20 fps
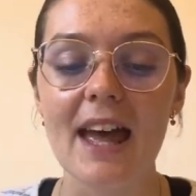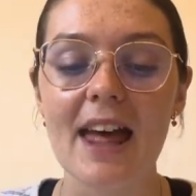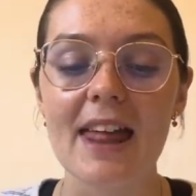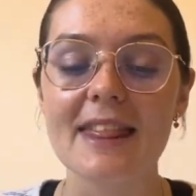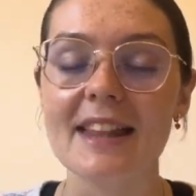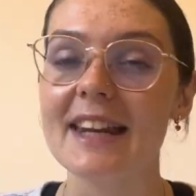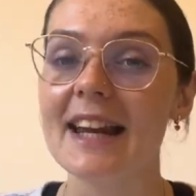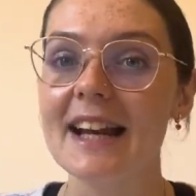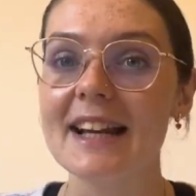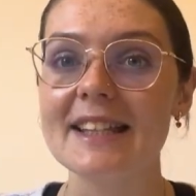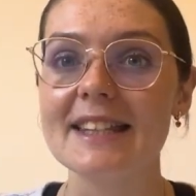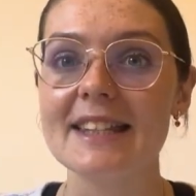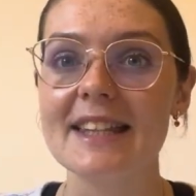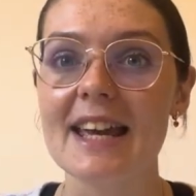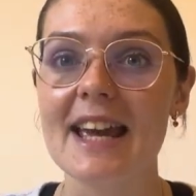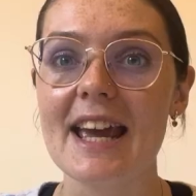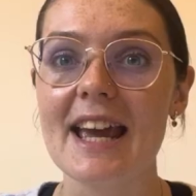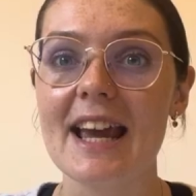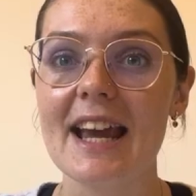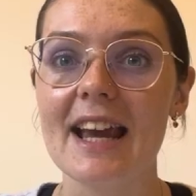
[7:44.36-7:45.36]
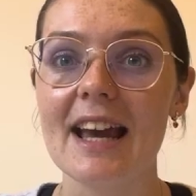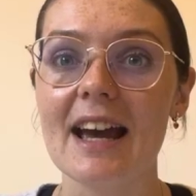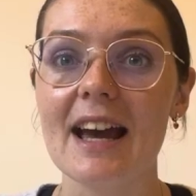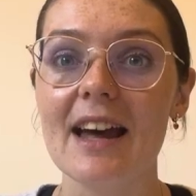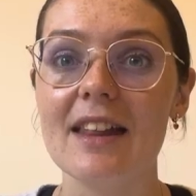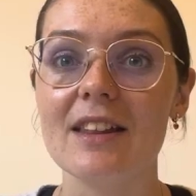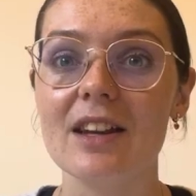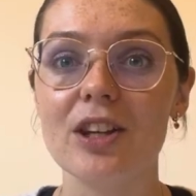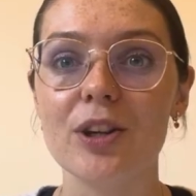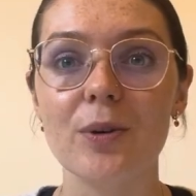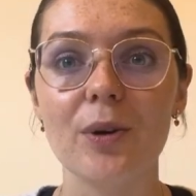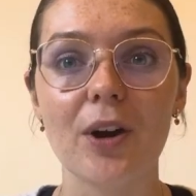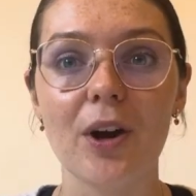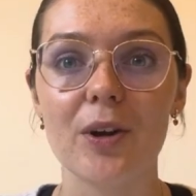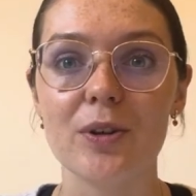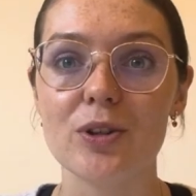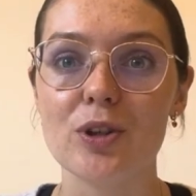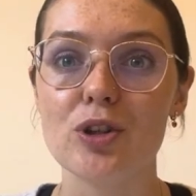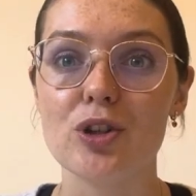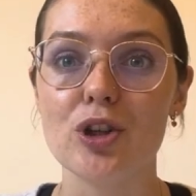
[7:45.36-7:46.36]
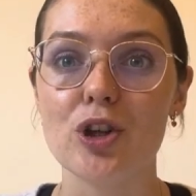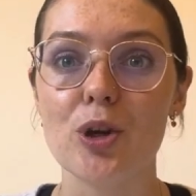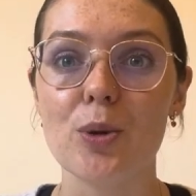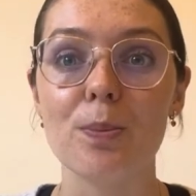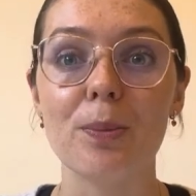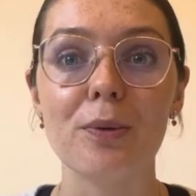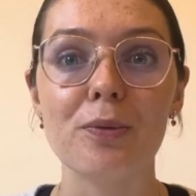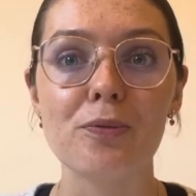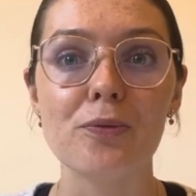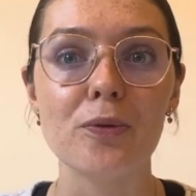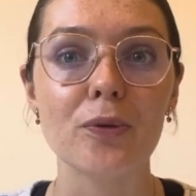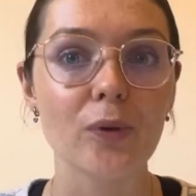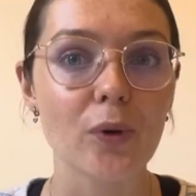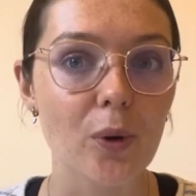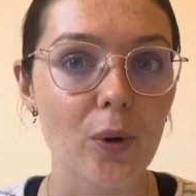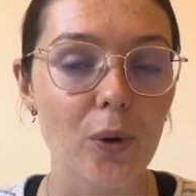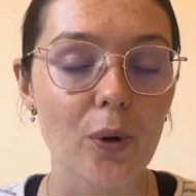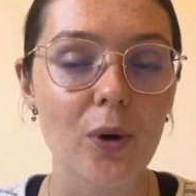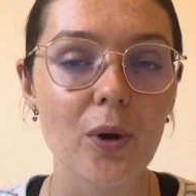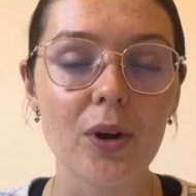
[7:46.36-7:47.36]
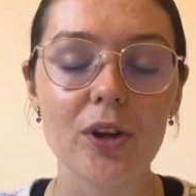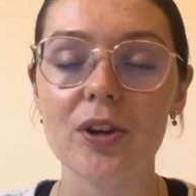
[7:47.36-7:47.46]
The next thing that you're going to do before